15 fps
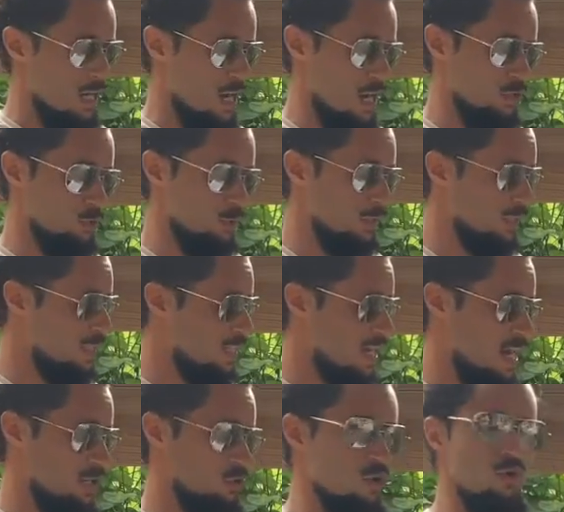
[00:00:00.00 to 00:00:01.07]
you really can
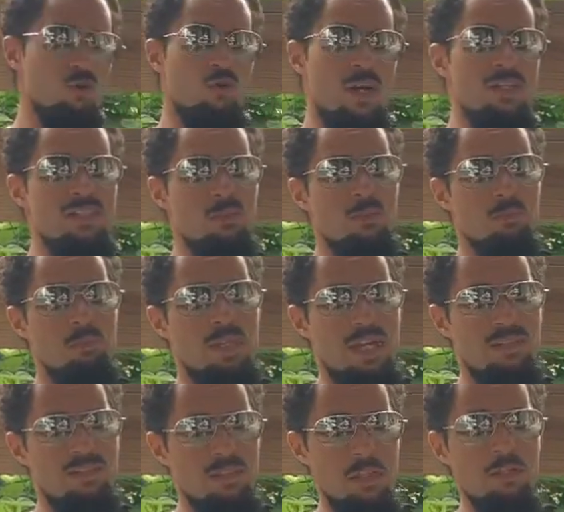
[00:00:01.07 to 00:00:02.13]
kind of go crazy with
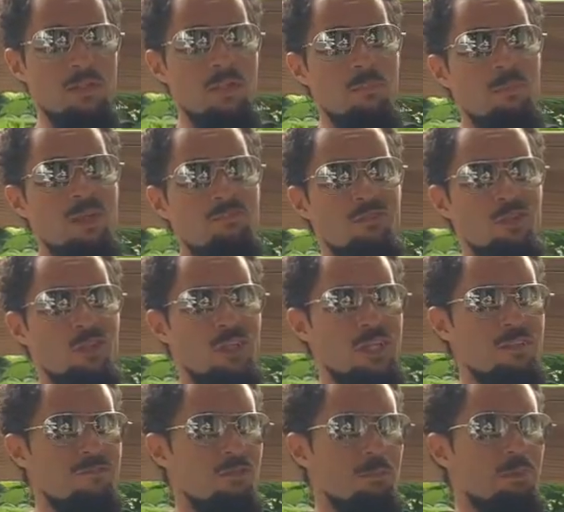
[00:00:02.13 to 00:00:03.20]
planting. But if you're
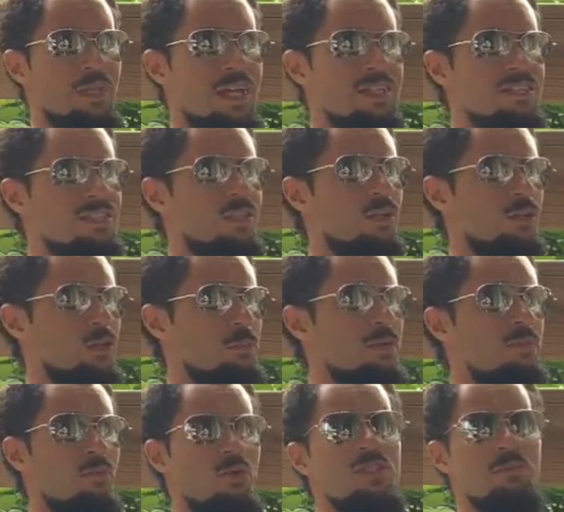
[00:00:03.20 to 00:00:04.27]
looking for plants that are a little
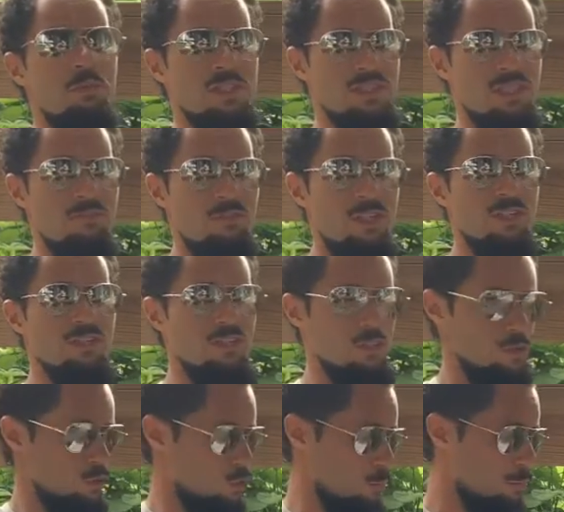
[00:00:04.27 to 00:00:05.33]
bit more specific
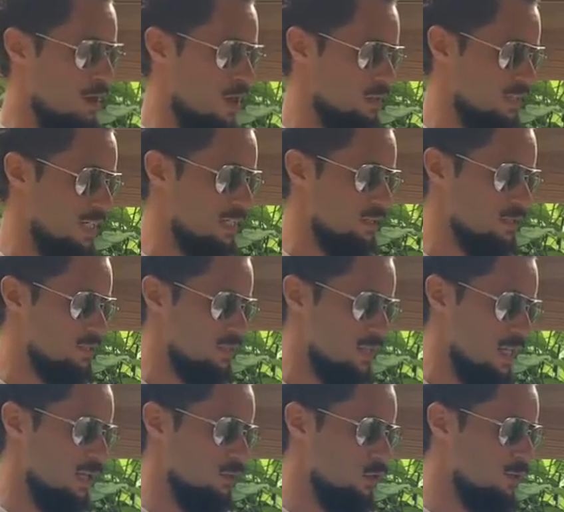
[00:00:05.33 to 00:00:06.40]
to pollinators,
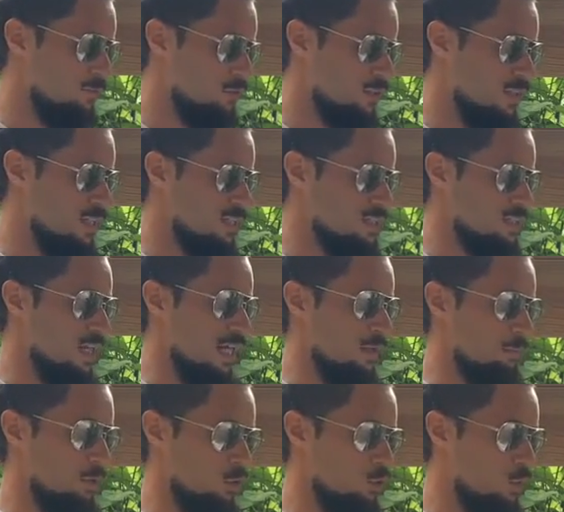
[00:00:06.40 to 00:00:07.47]
look for things like
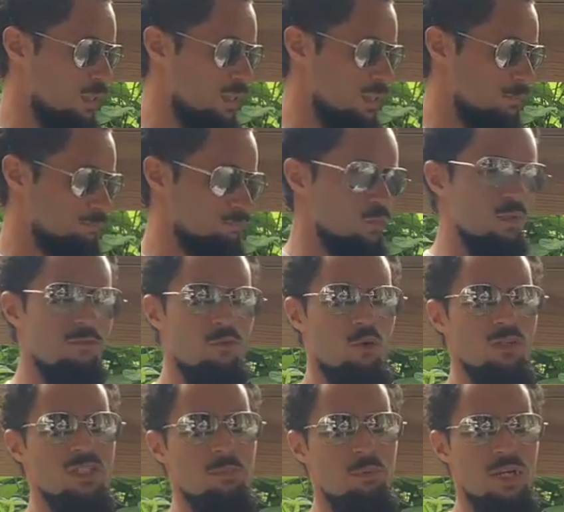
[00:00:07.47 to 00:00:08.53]
milkweed
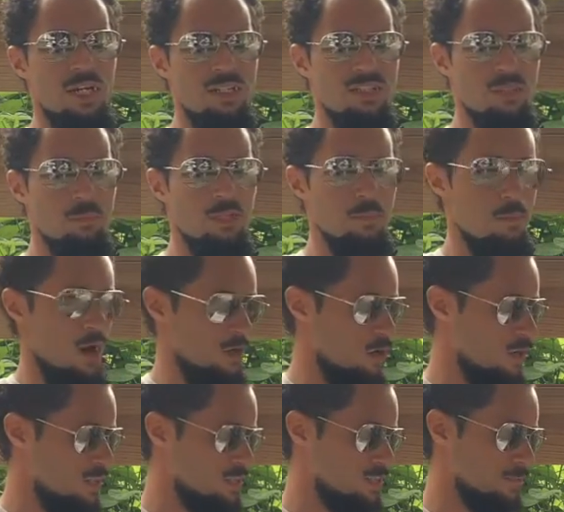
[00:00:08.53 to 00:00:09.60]
to bring in some of the
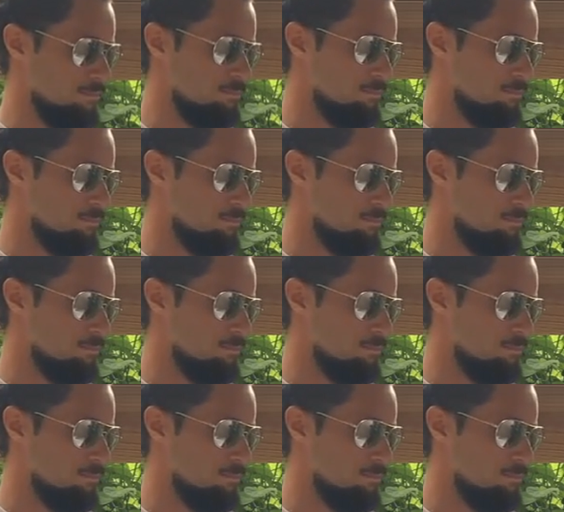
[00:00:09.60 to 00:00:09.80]
monarchs.